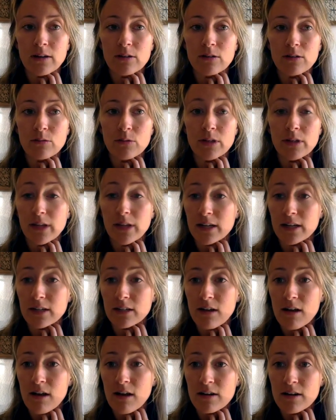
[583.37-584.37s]
landed
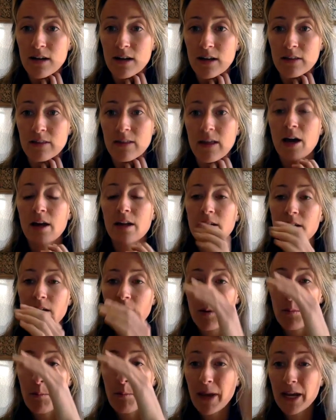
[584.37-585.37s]
on, and that
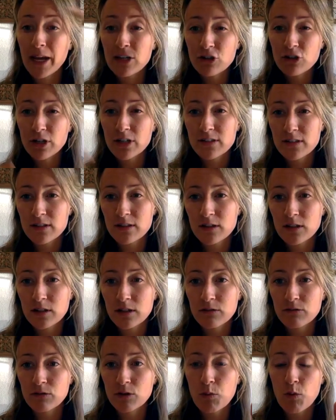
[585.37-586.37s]
matrix in the
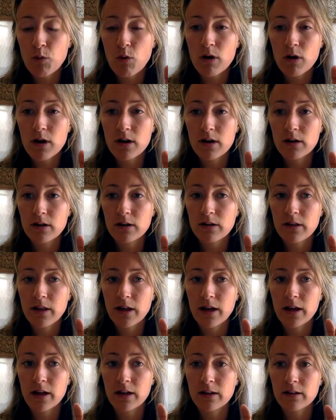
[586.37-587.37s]
report
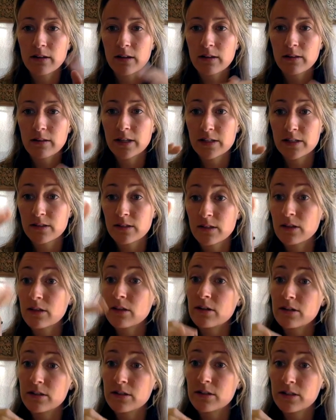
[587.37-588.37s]
that lists the
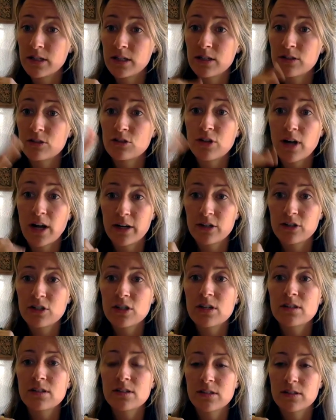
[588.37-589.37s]
13
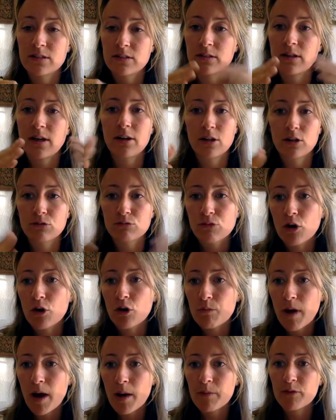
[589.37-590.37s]
strategies is kind of the
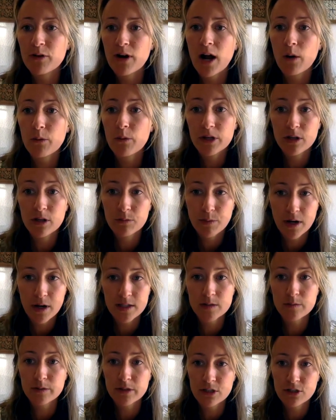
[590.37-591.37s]
roadmap for how we could
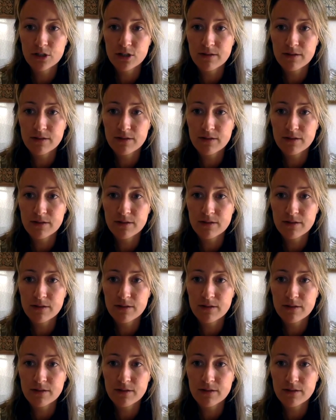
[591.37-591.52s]
possibly achieve